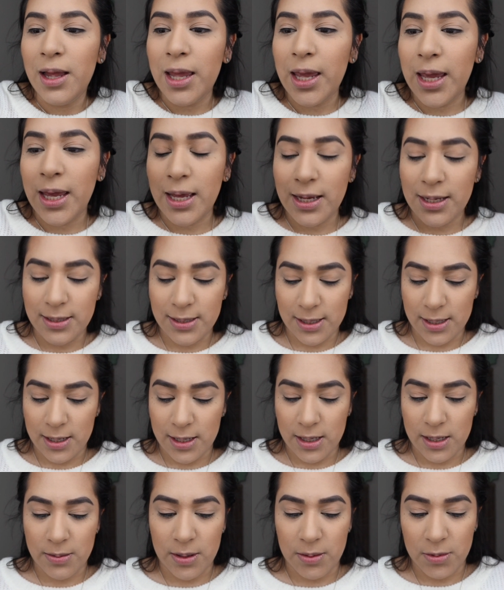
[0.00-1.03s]
And
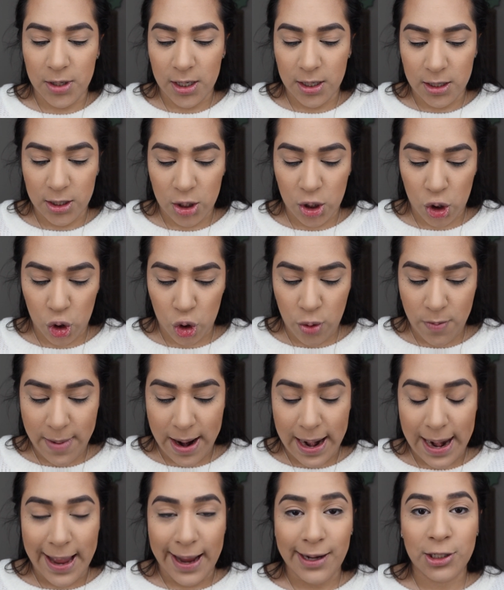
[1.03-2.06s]
I'm gonna curl
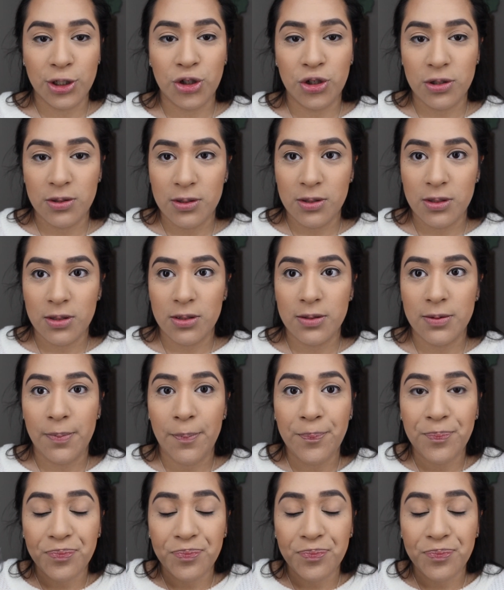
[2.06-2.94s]
my lashes.